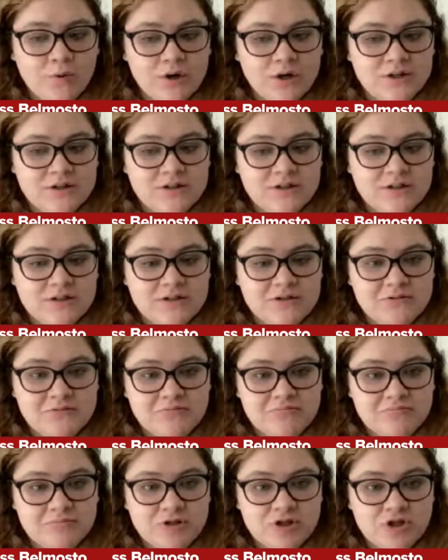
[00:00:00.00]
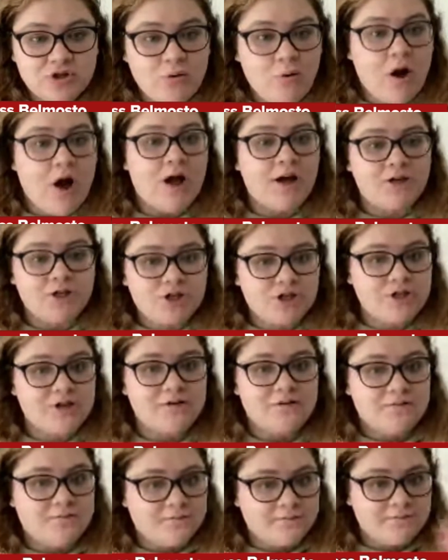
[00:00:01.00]
were
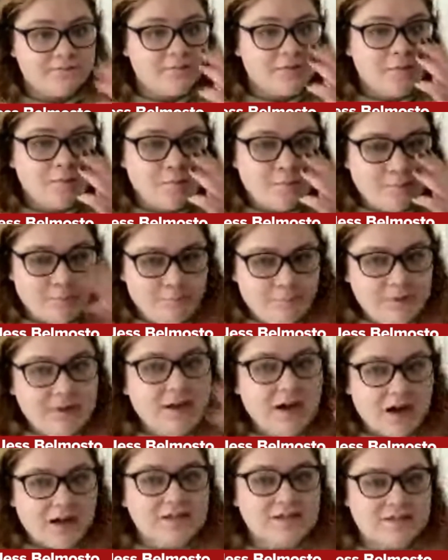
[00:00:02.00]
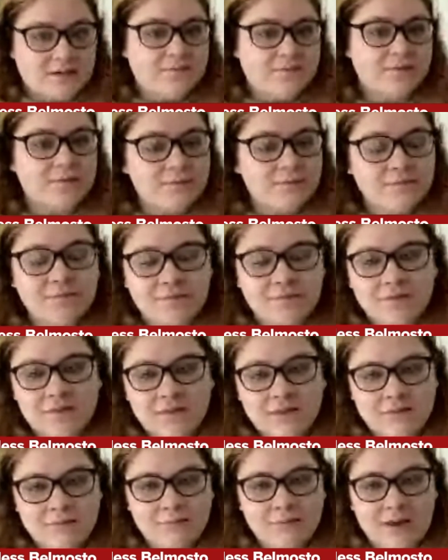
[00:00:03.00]
squashed because of the
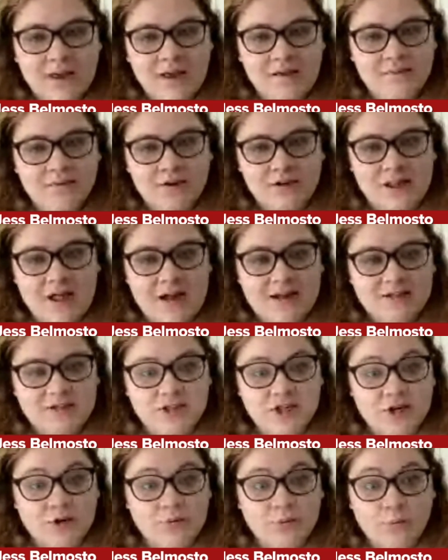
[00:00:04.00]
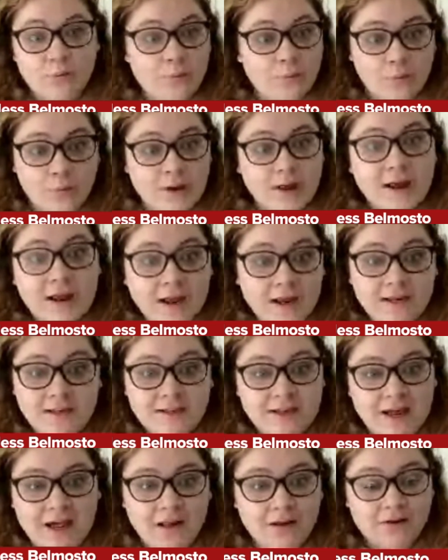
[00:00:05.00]
behavior last year
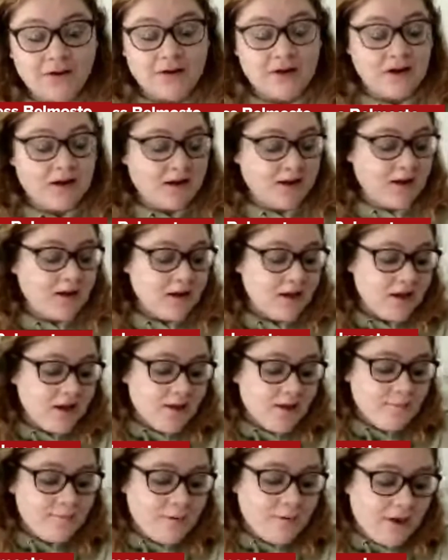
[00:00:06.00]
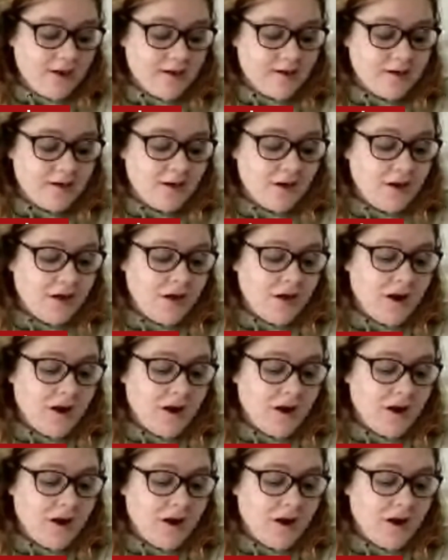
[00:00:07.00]
in Calgary. But